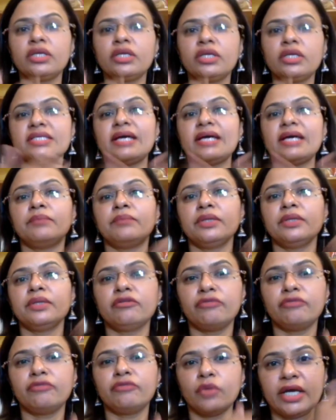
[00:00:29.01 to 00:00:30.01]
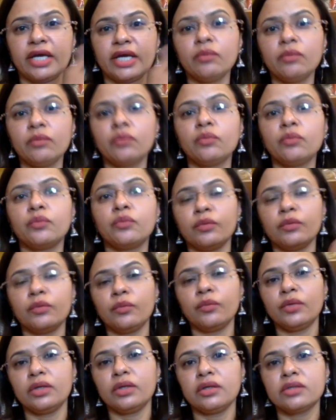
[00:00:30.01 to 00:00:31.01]
example of what I
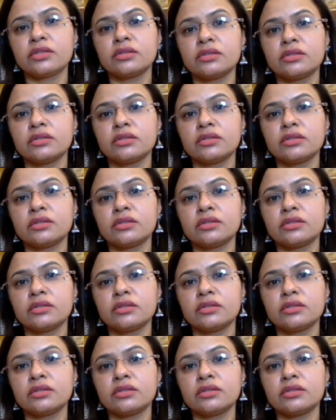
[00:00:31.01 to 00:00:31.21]
uh,